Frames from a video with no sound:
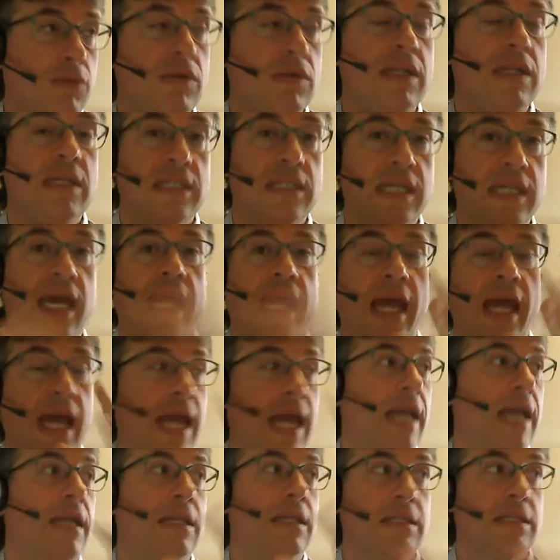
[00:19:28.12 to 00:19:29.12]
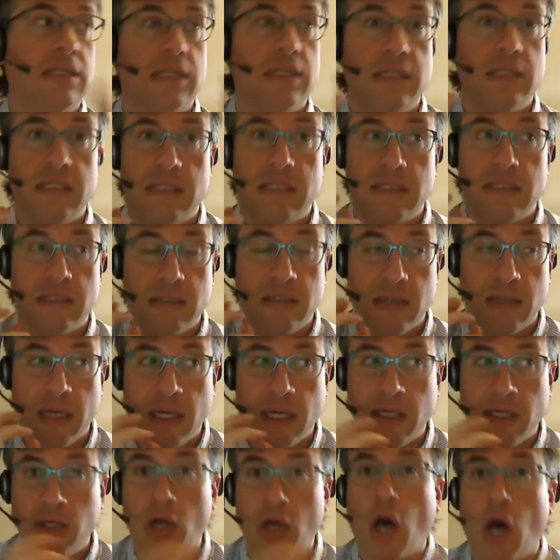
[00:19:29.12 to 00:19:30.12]
say, hey, this is
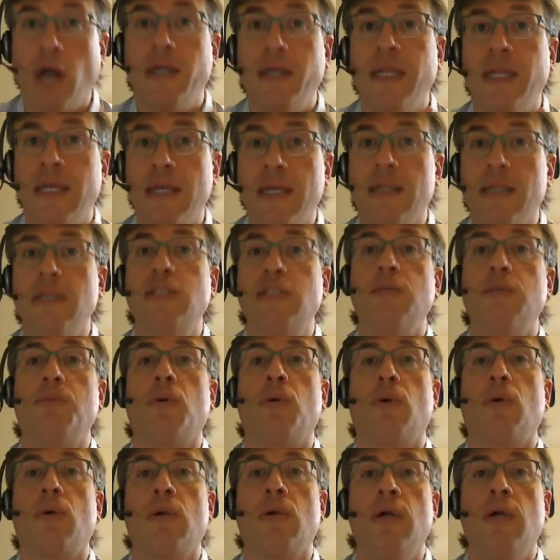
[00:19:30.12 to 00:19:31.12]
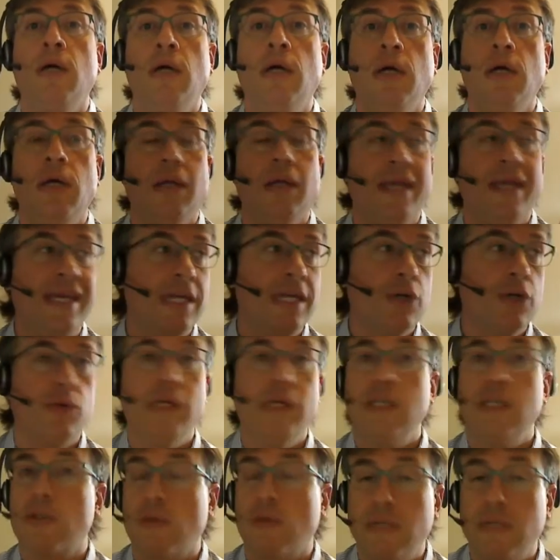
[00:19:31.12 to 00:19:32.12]
a non-negligible
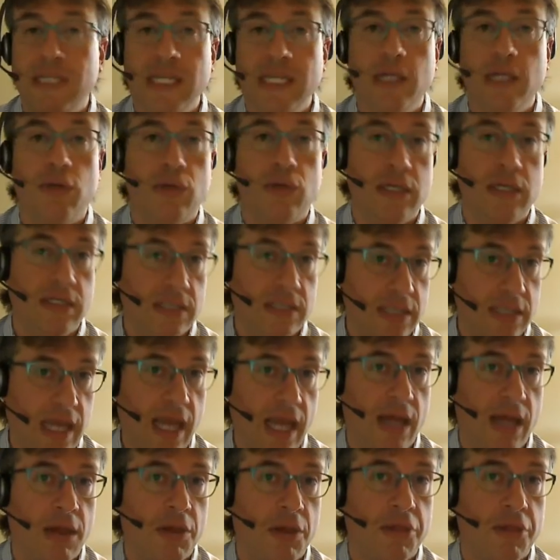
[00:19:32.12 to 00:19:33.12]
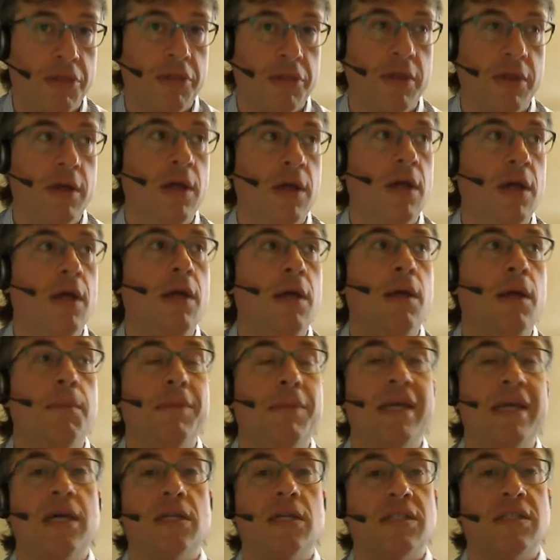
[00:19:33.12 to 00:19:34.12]
increase or decrease in health
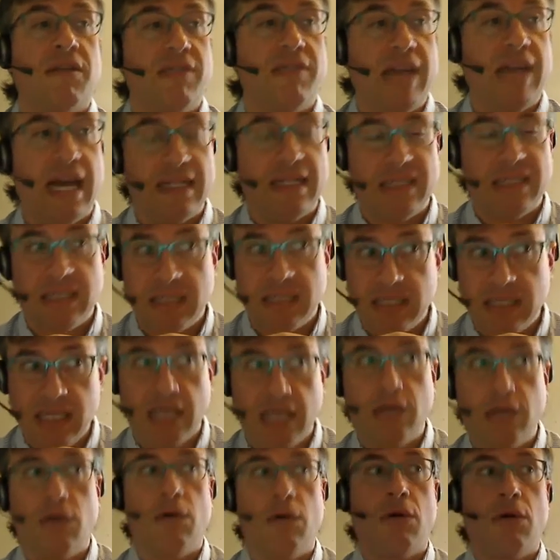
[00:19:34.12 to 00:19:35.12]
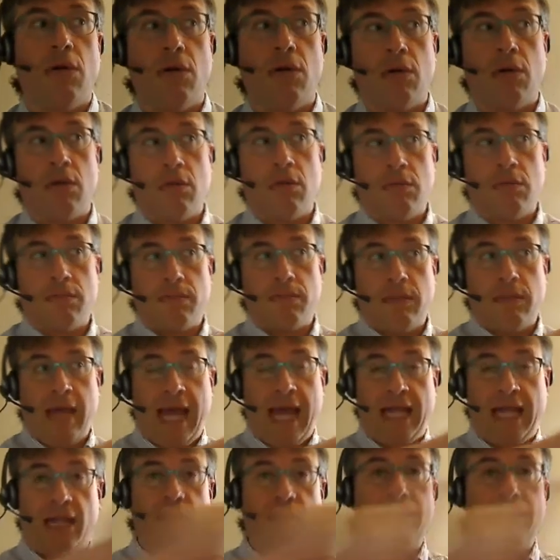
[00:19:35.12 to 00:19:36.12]
because of that single
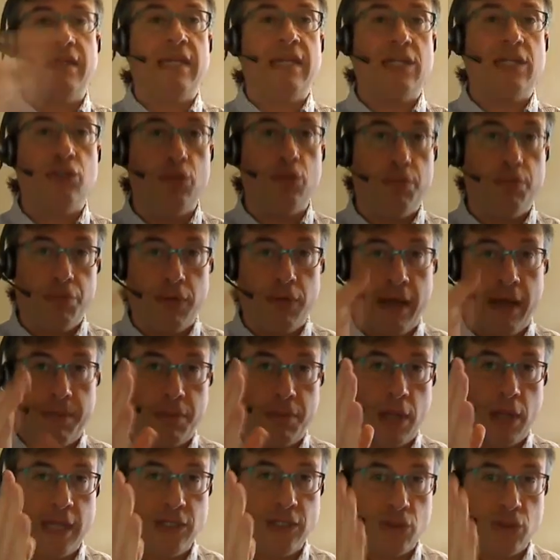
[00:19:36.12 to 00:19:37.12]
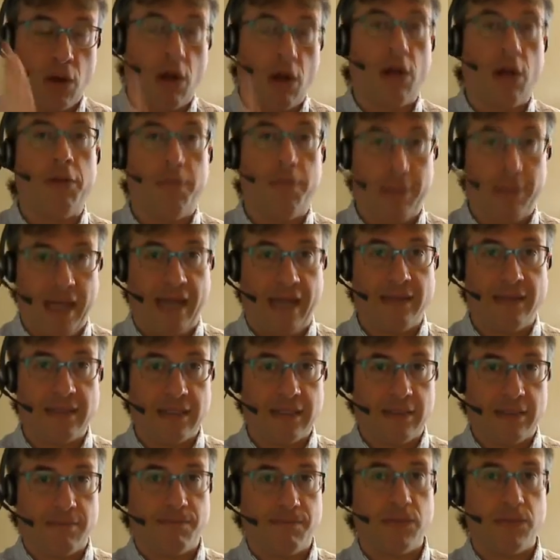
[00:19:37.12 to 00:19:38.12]
element that you apply to all the
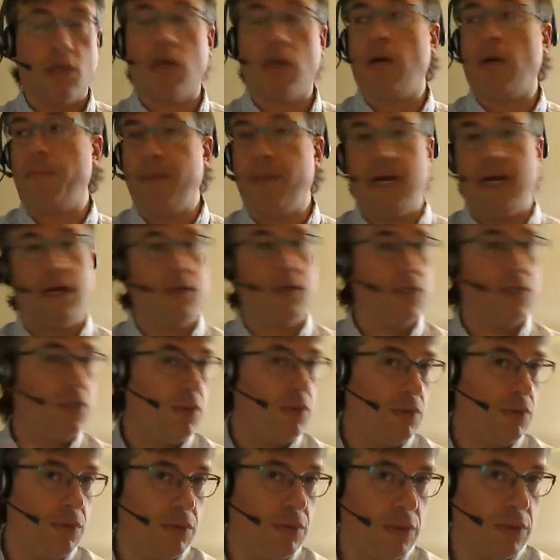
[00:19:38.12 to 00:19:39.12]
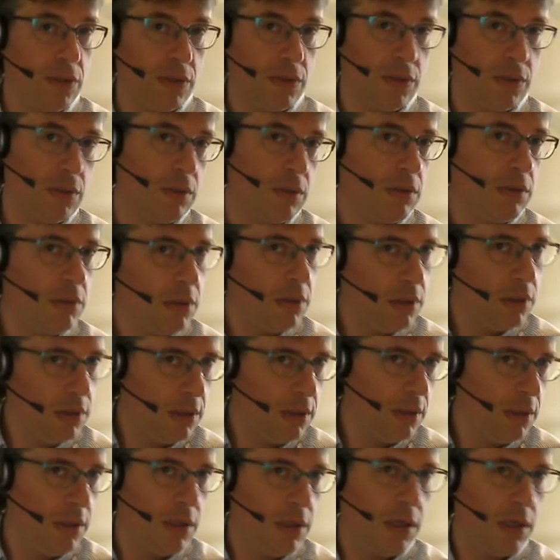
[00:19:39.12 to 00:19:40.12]
plants compared to
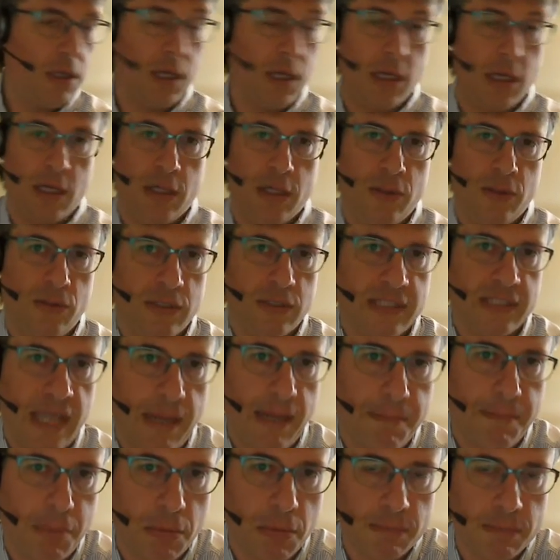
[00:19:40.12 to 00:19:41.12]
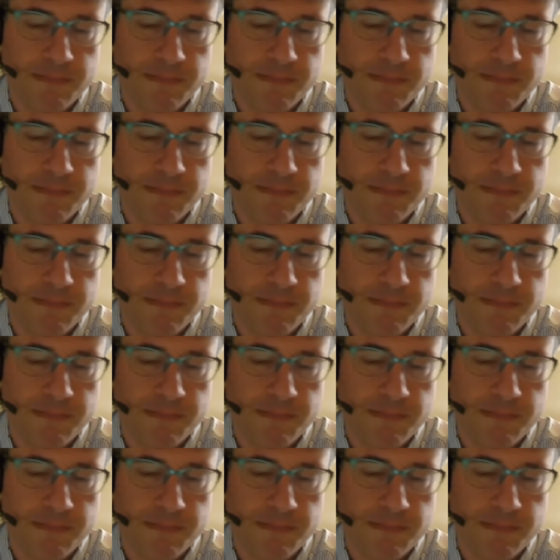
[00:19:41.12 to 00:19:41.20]
your sample